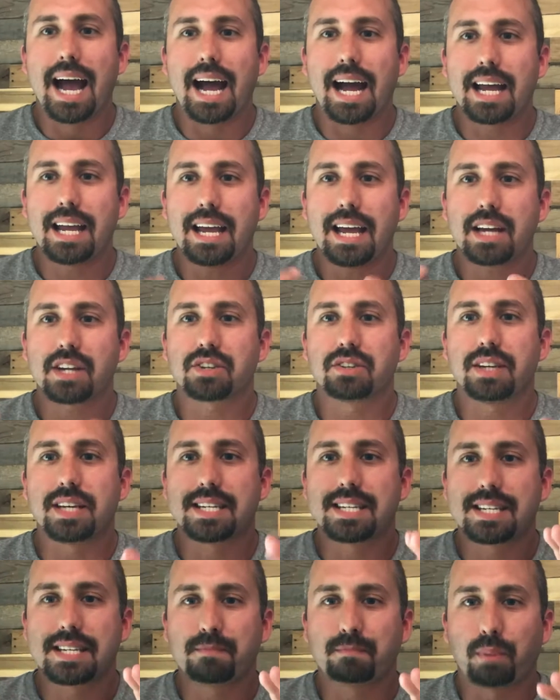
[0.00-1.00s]
I
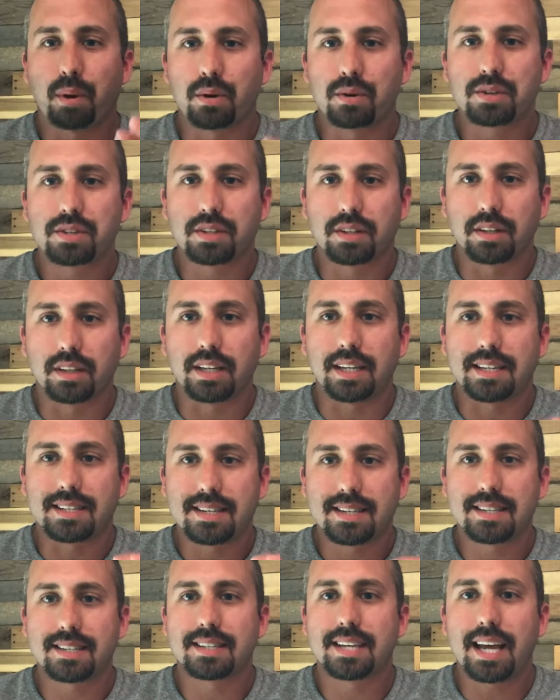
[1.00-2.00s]
actually personally
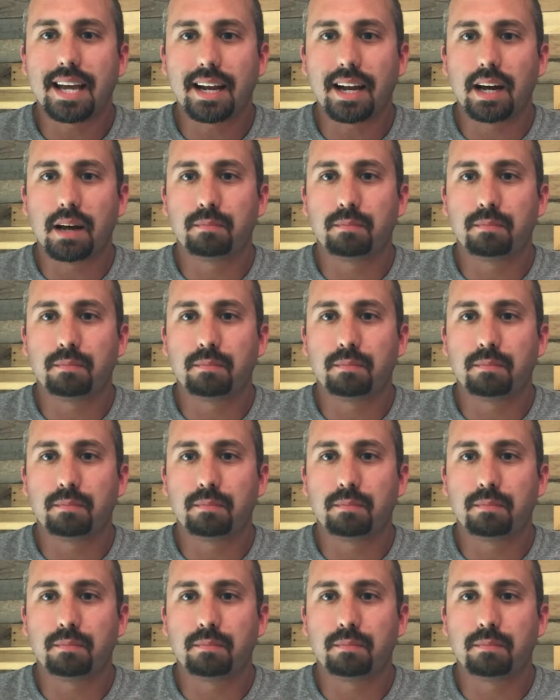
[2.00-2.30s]
set